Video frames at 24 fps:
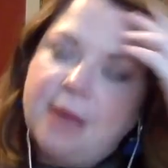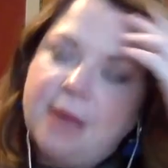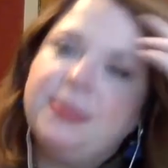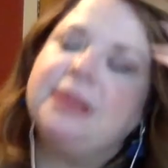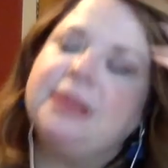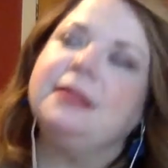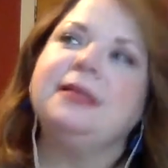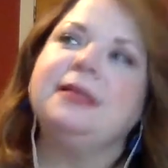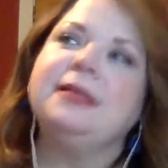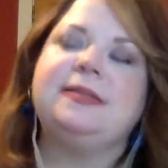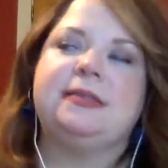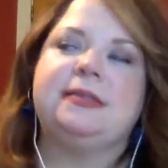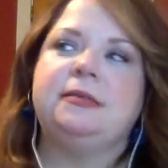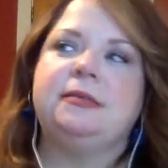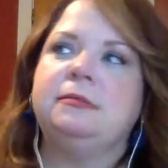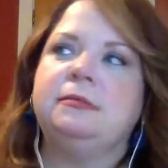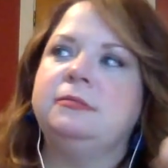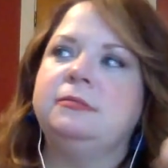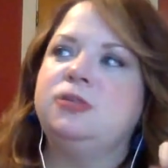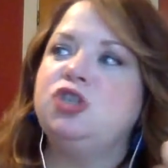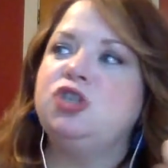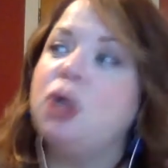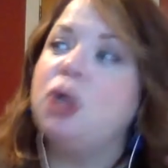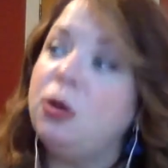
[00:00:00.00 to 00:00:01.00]
mean,
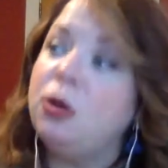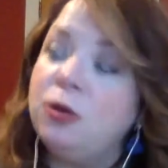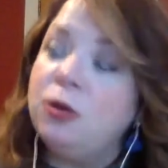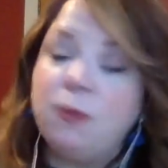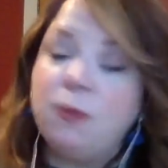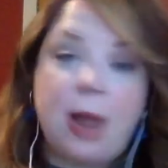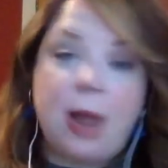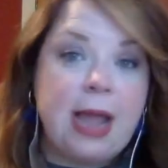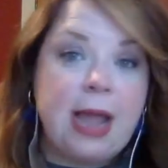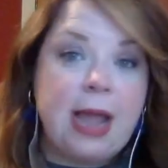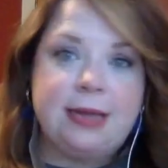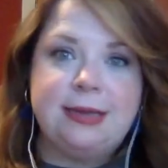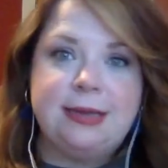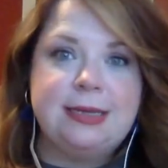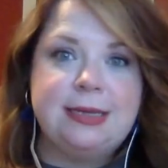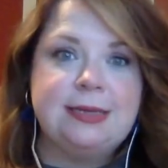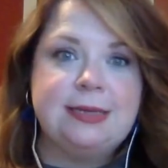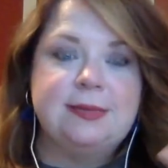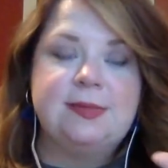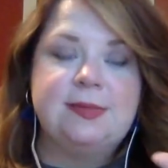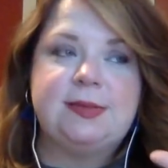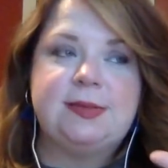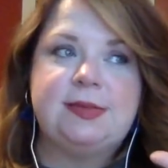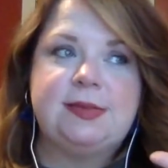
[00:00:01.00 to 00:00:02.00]
listen, Jonah Ryan
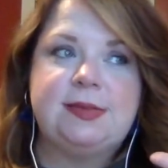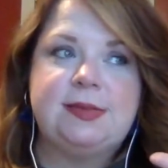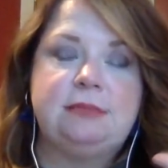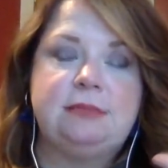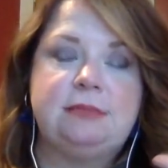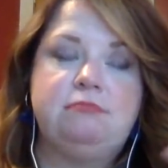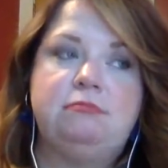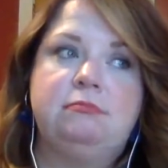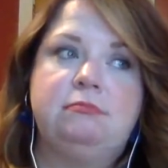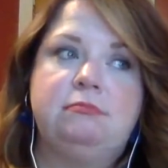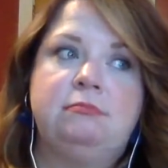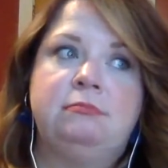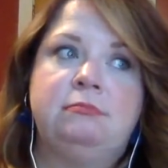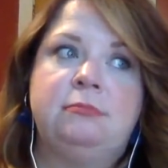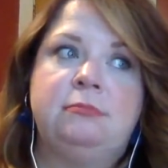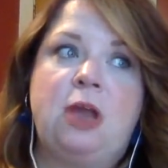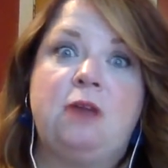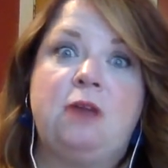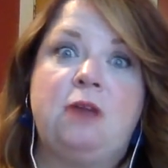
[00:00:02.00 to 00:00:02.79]
is a